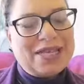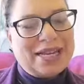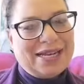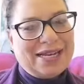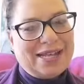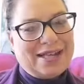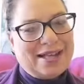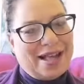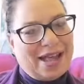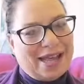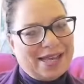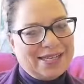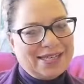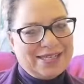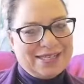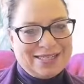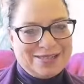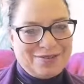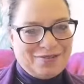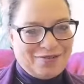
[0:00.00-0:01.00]
and
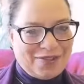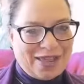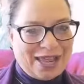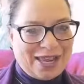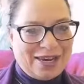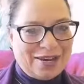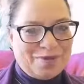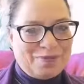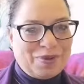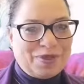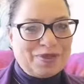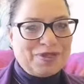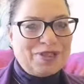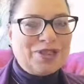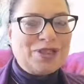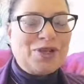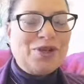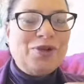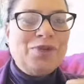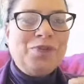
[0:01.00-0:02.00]
guidance available.
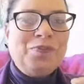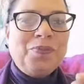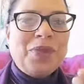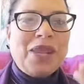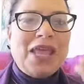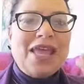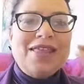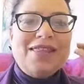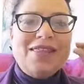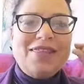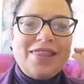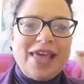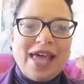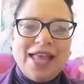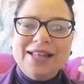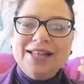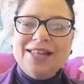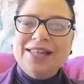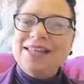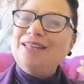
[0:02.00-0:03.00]
So
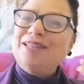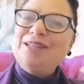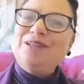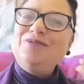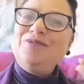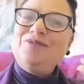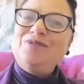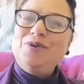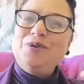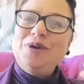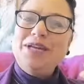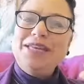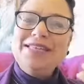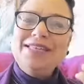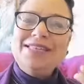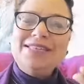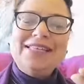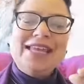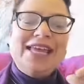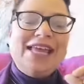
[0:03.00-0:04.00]
that little
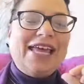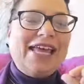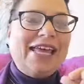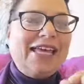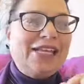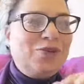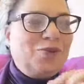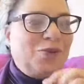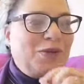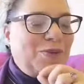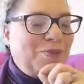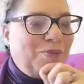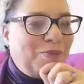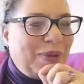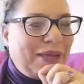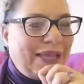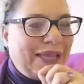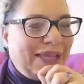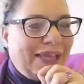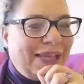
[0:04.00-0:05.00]
voice, it would
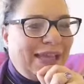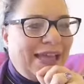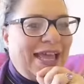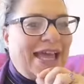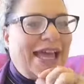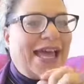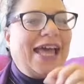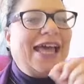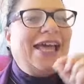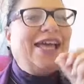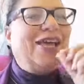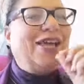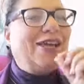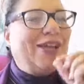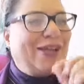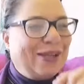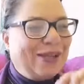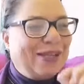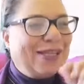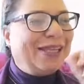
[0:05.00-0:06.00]
be a
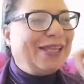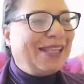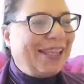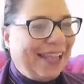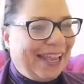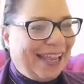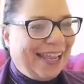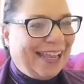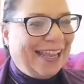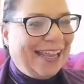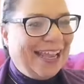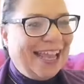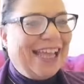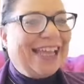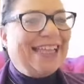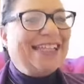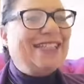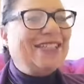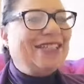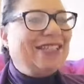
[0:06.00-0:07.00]
good thing
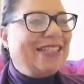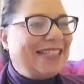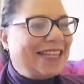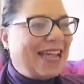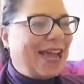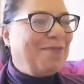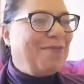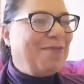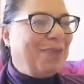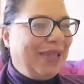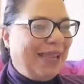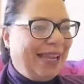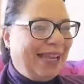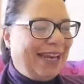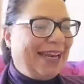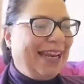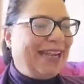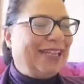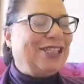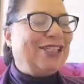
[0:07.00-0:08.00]
to tap
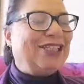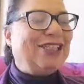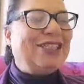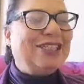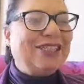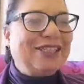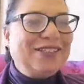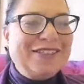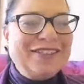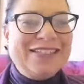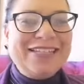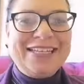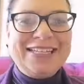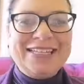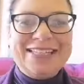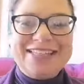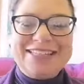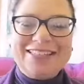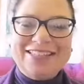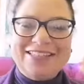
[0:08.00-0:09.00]
in and tune
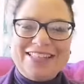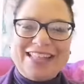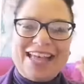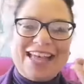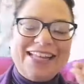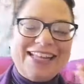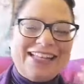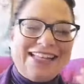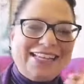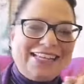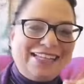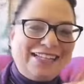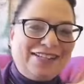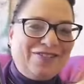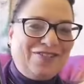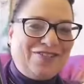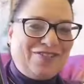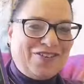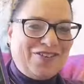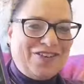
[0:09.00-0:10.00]
into that
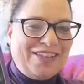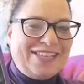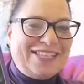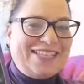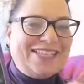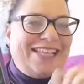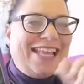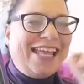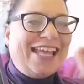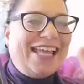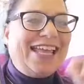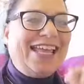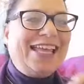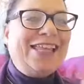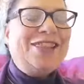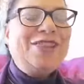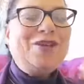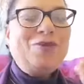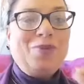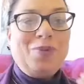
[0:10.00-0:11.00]
little voice
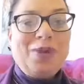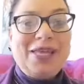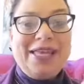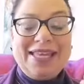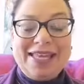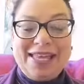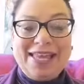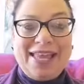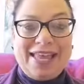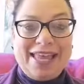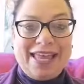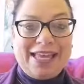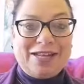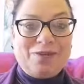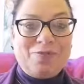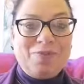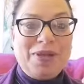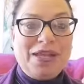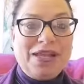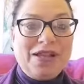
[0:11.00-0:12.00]
in the week ahead,
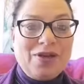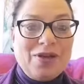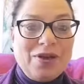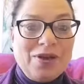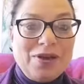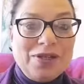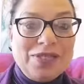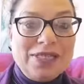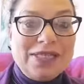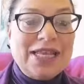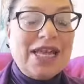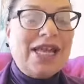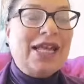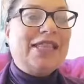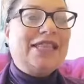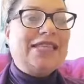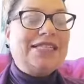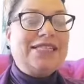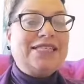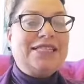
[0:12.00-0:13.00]
because
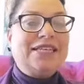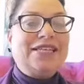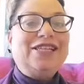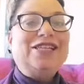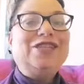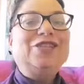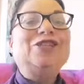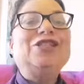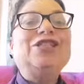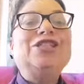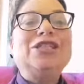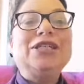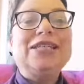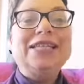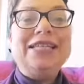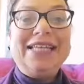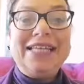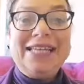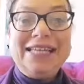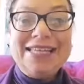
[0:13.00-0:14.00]
the
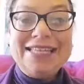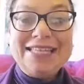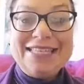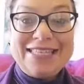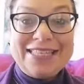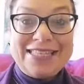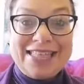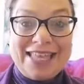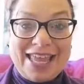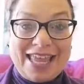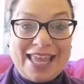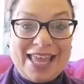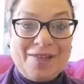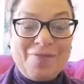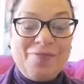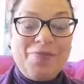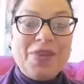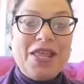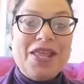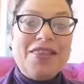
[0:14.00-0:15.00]
solution is there,
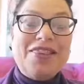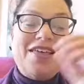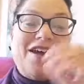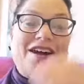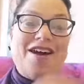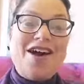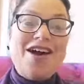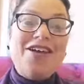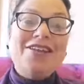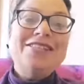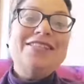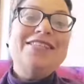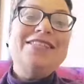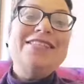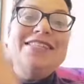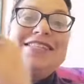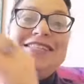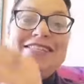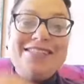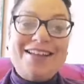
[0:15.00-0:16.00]
the
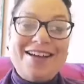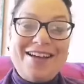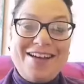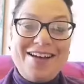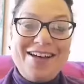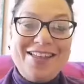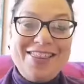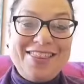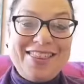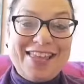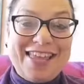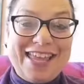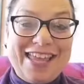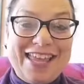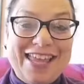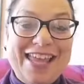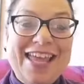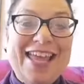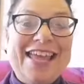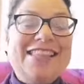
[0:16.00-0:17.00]
answers are
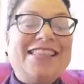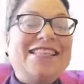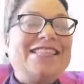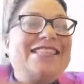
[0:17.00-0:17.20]
there, the